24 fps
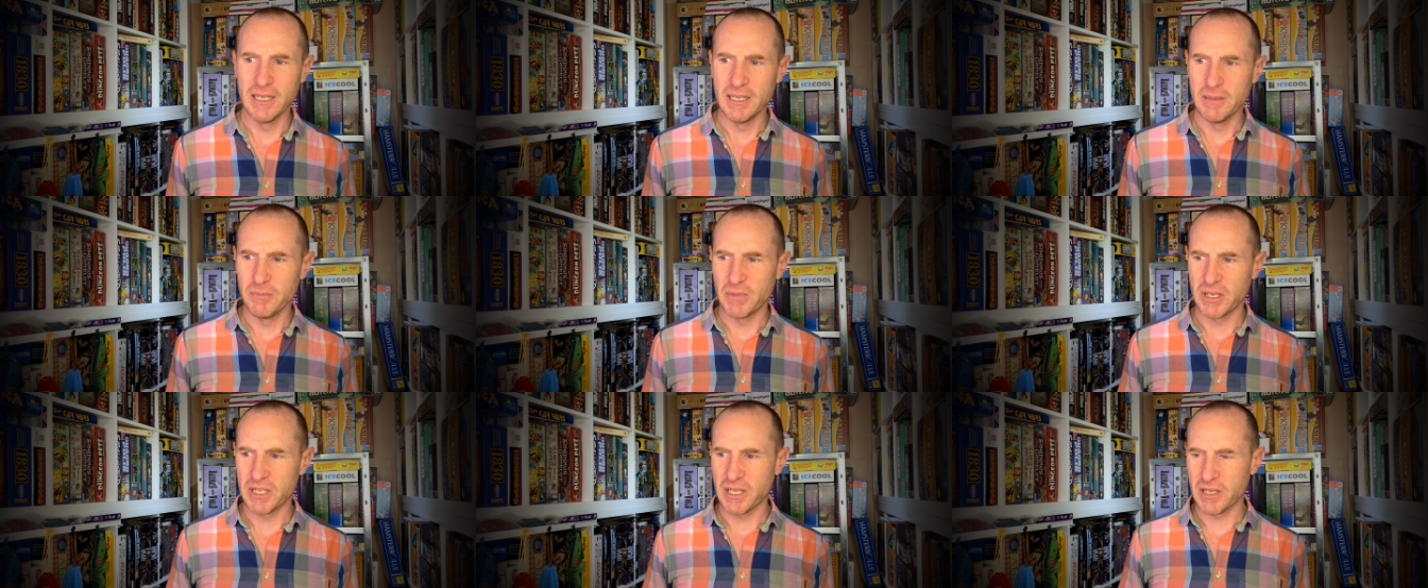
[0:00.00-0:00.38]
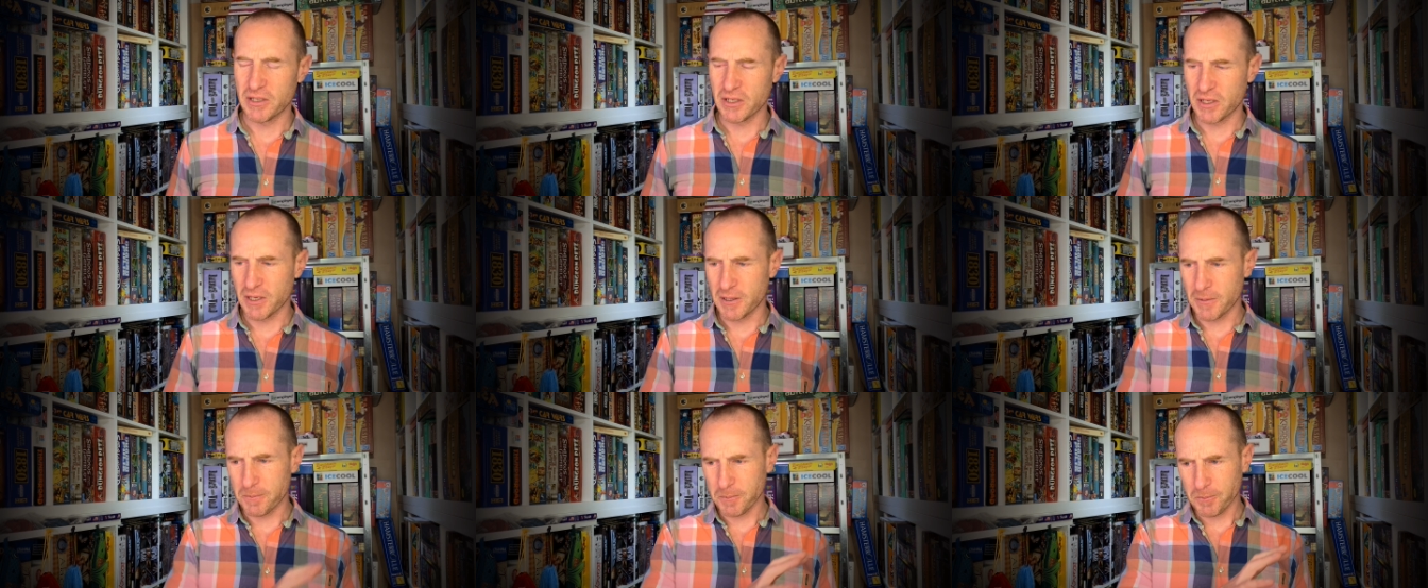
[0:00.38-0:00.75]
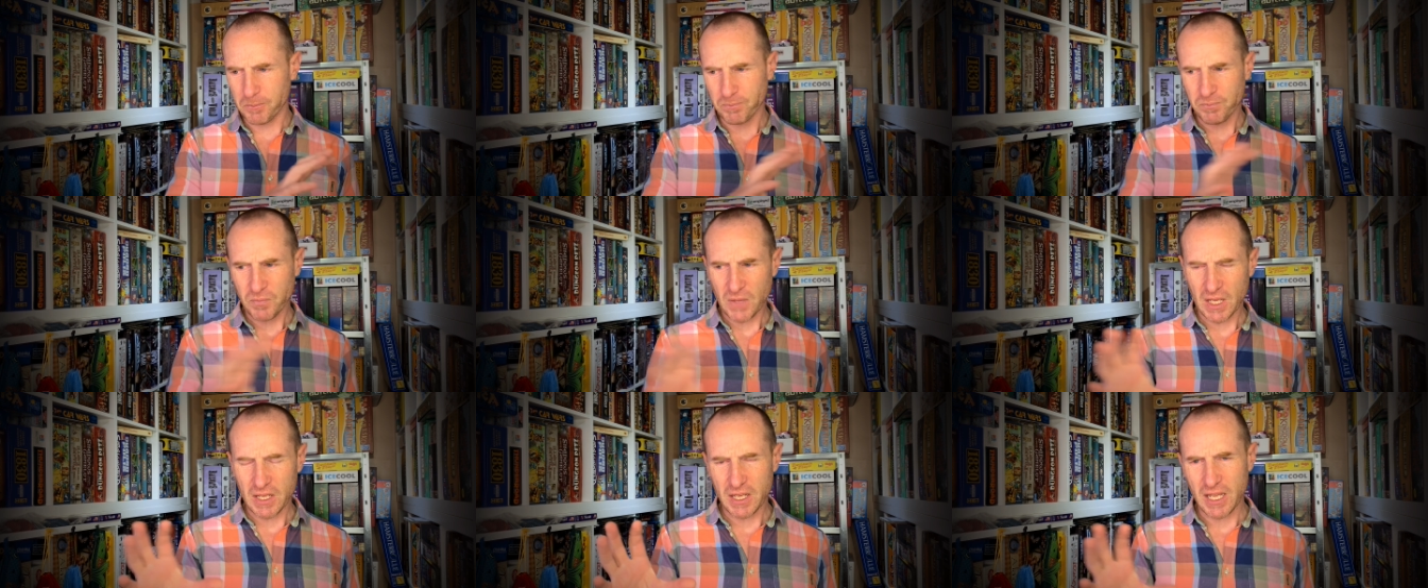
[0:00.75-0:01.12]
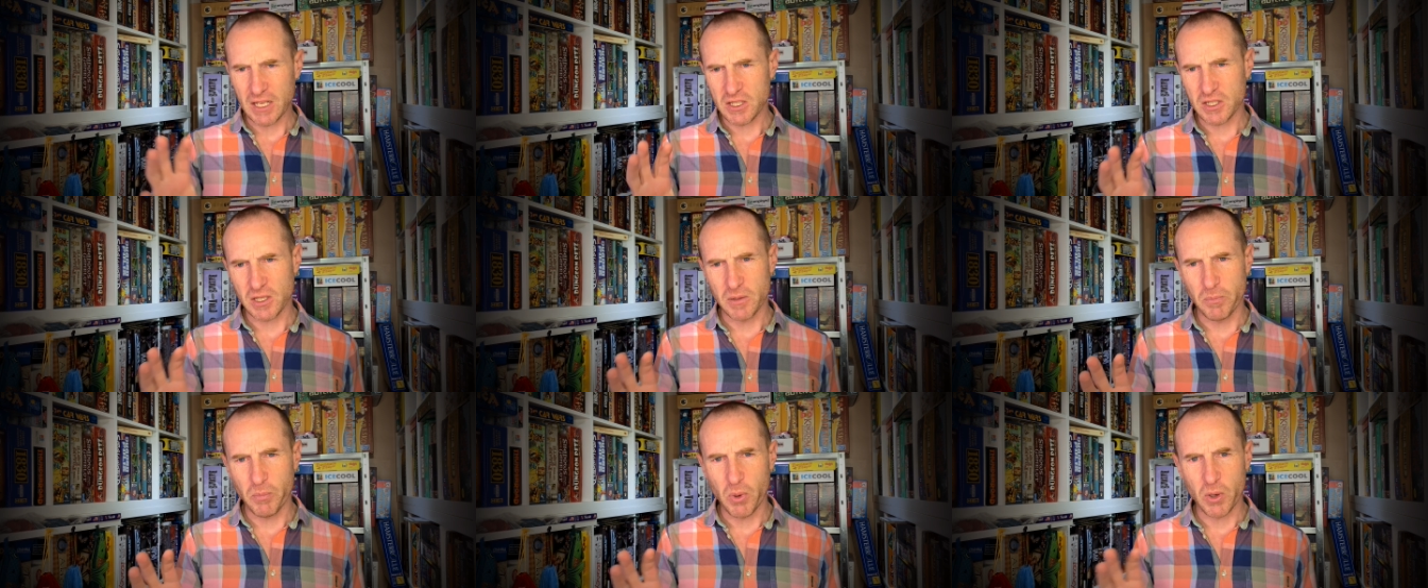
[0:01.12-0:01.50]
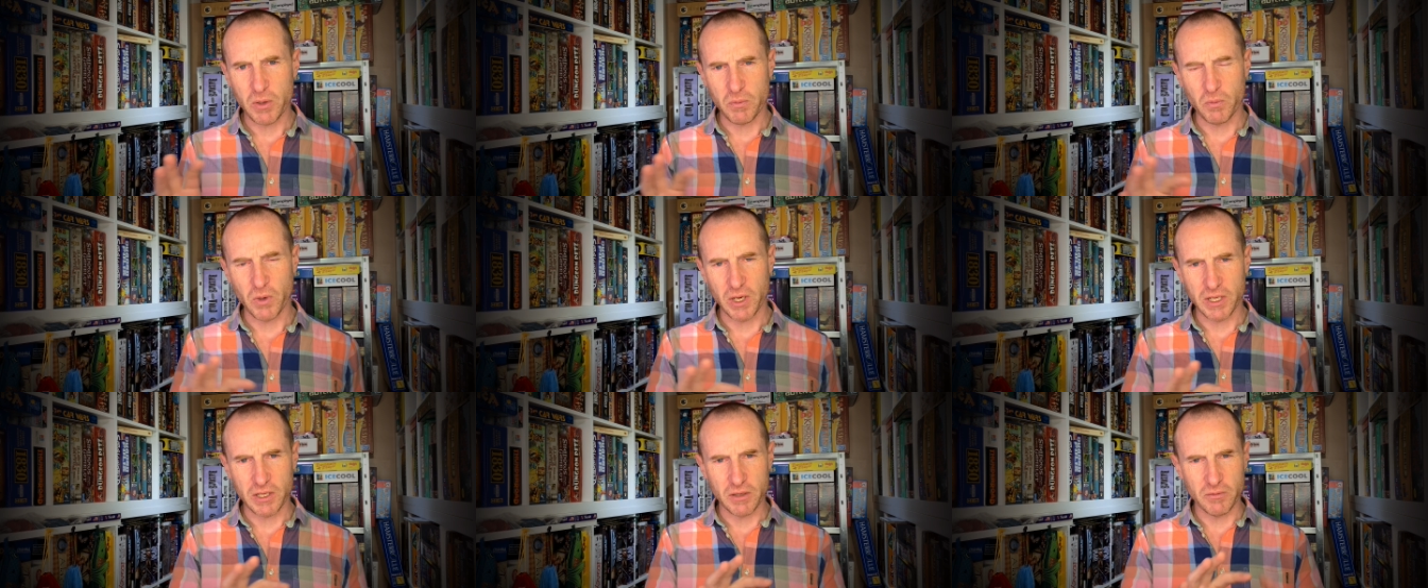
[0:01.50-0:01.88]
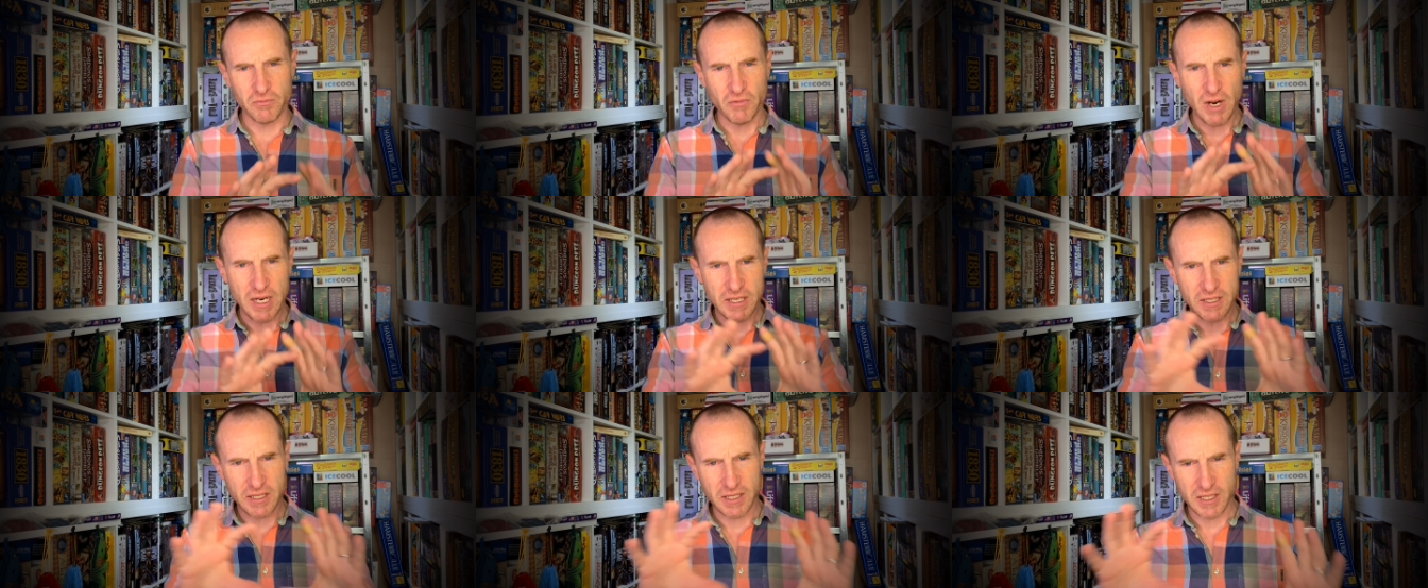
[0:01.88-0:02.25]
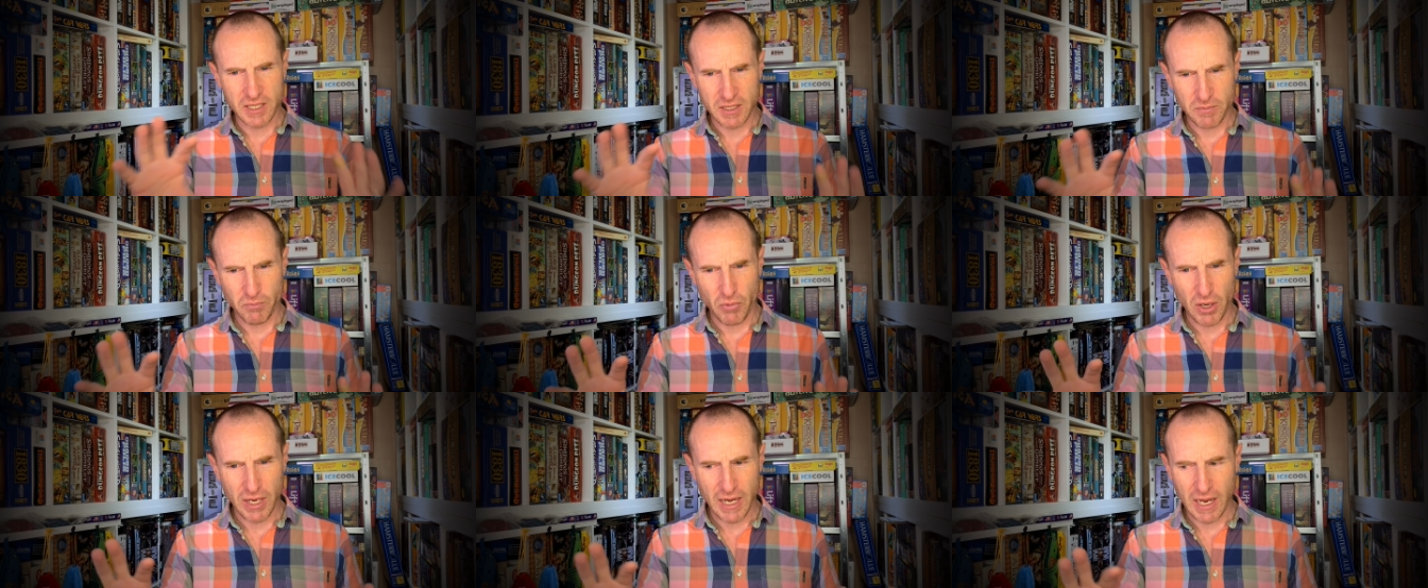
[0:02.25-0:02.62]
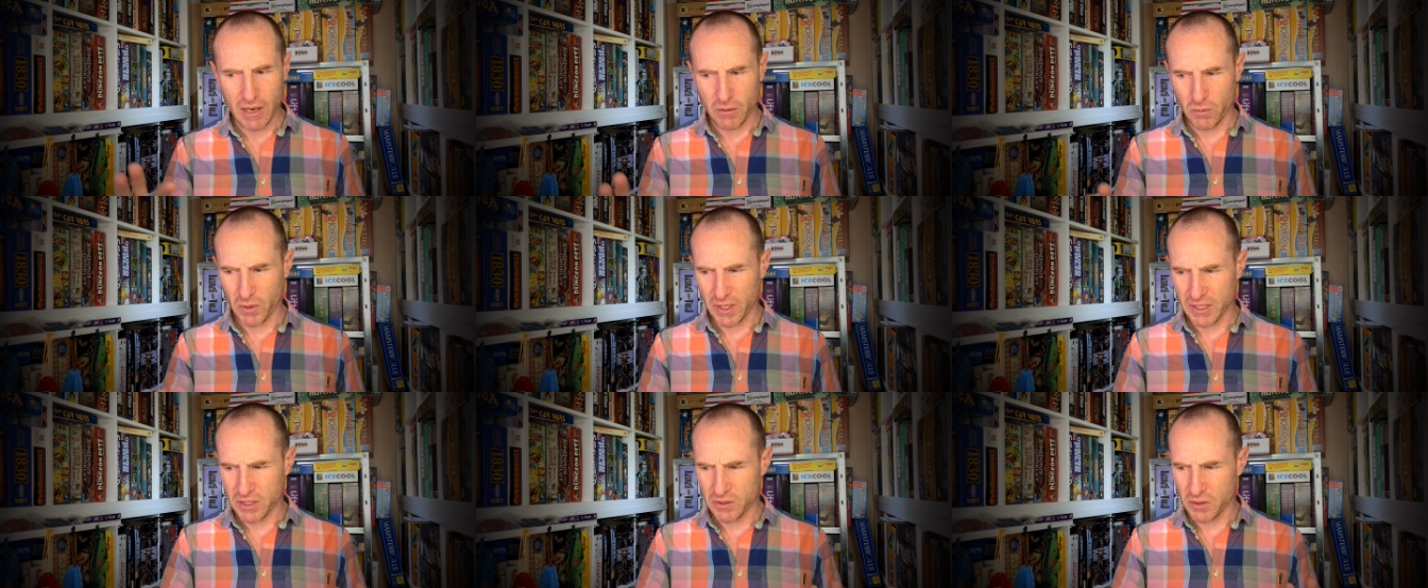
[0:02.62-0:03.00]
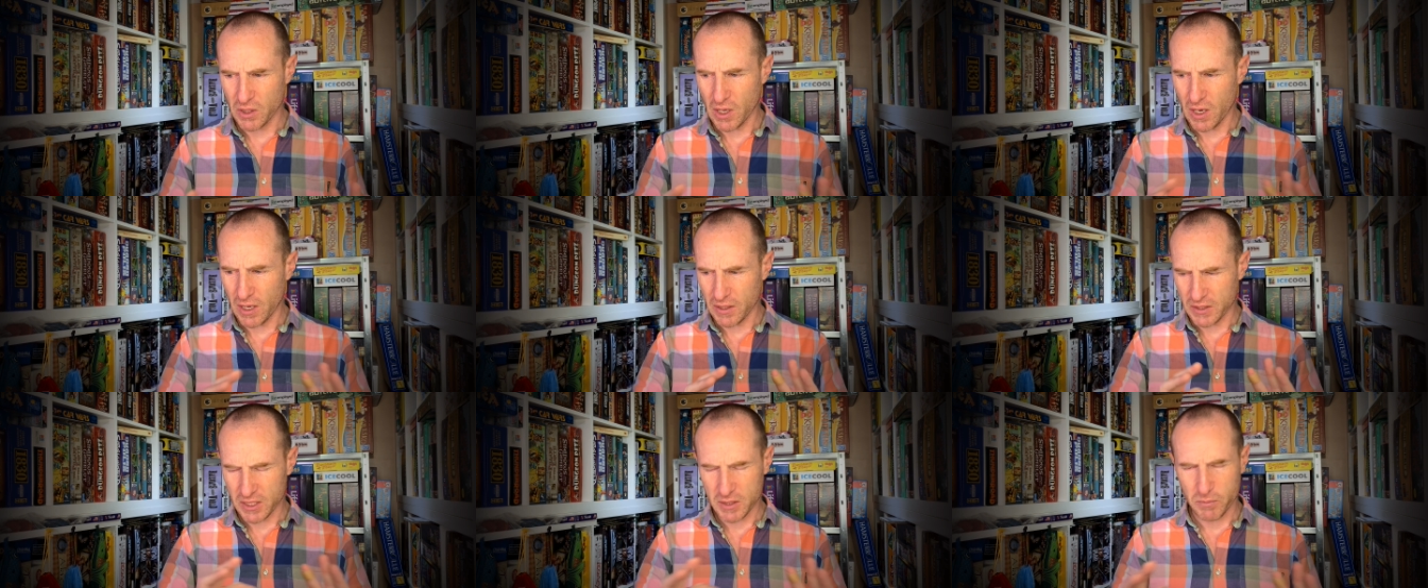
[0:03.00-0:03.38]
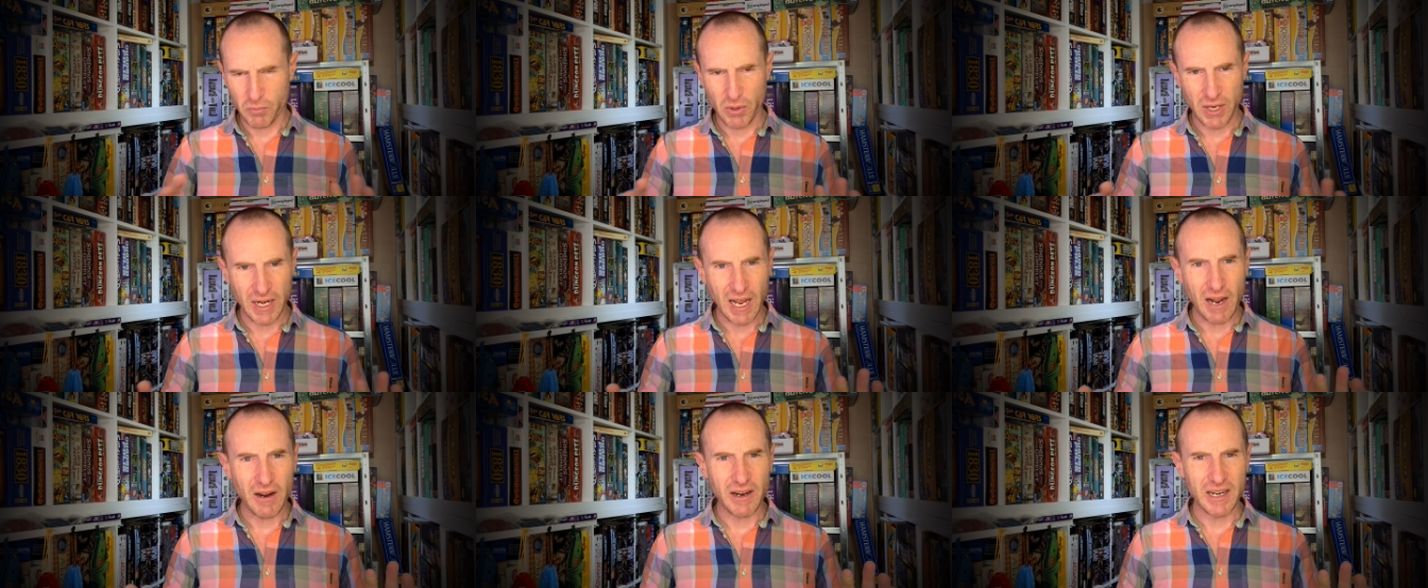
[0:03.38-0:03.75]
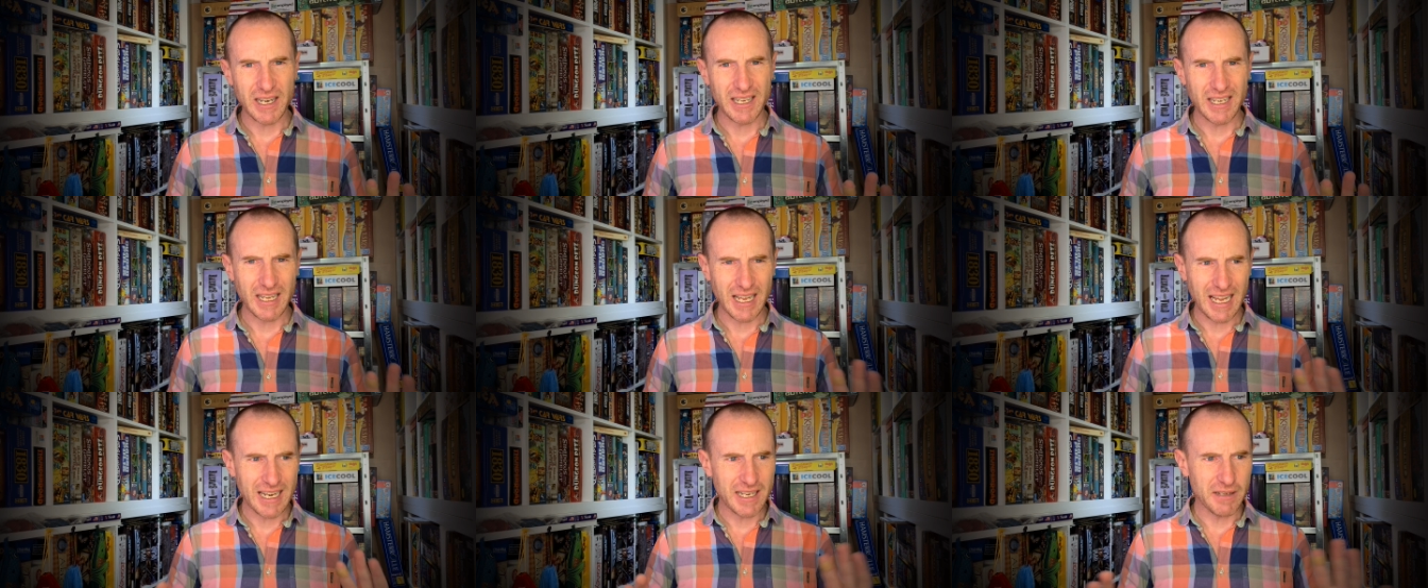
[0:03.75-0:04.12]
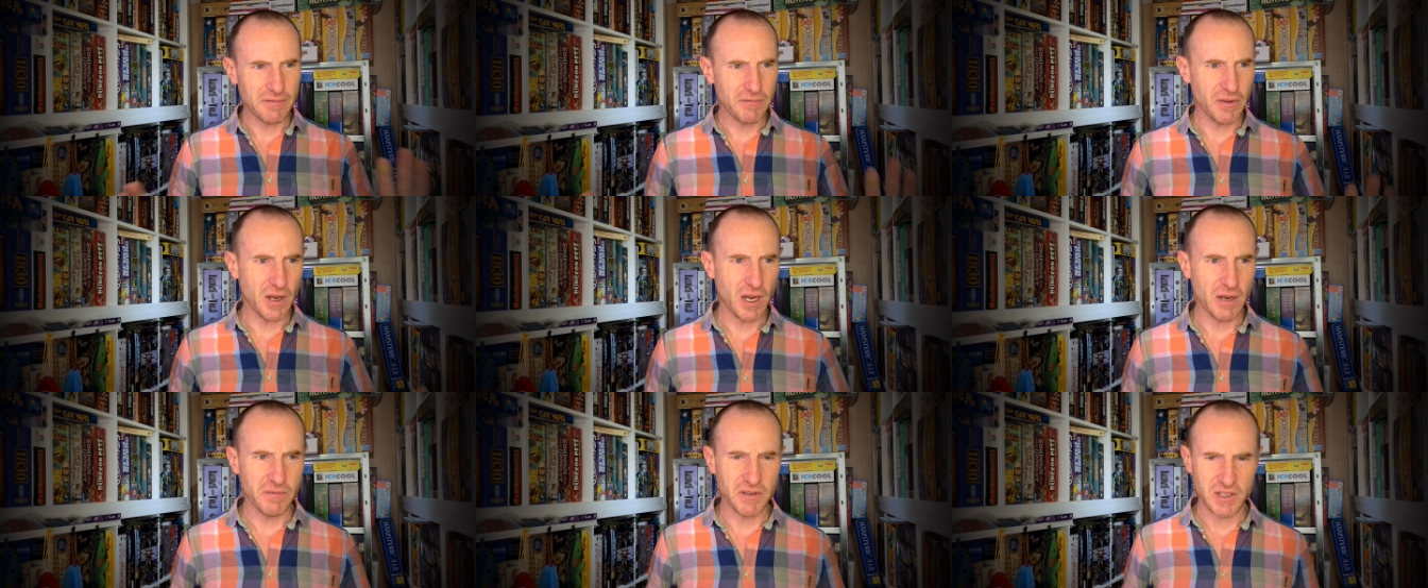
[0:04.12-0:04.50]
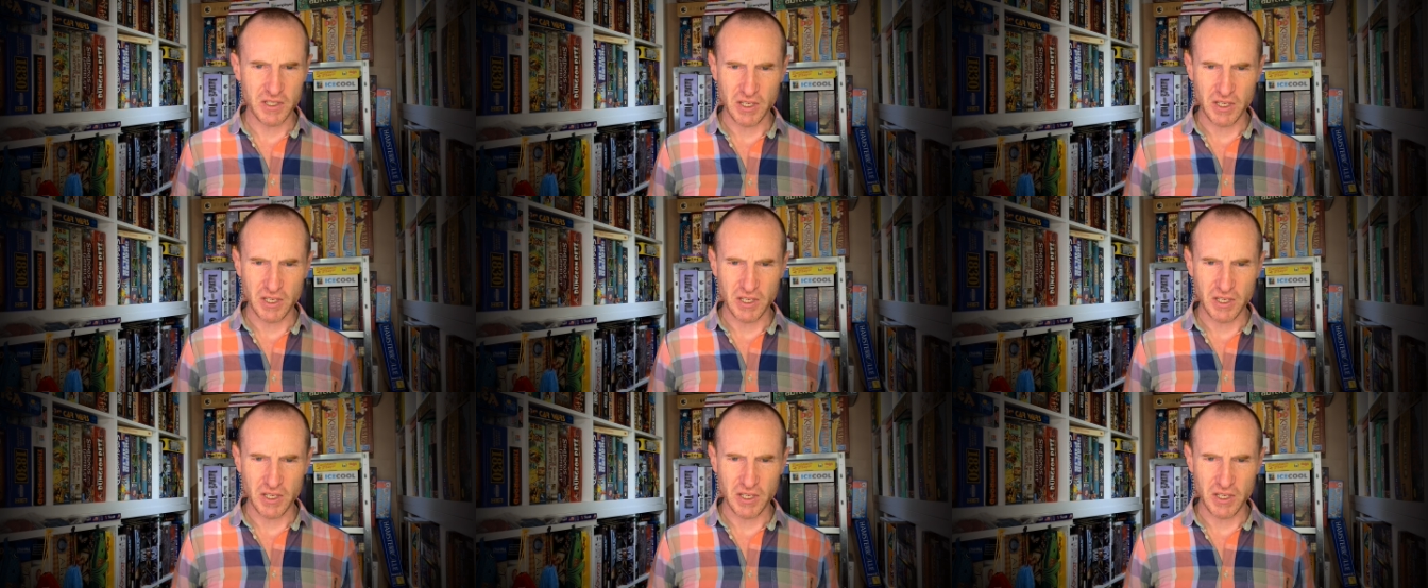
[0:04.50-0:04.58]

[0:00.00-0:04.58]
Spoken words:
But yeah, you're going to get to the point where your race is spread out, where you can't spread out any further.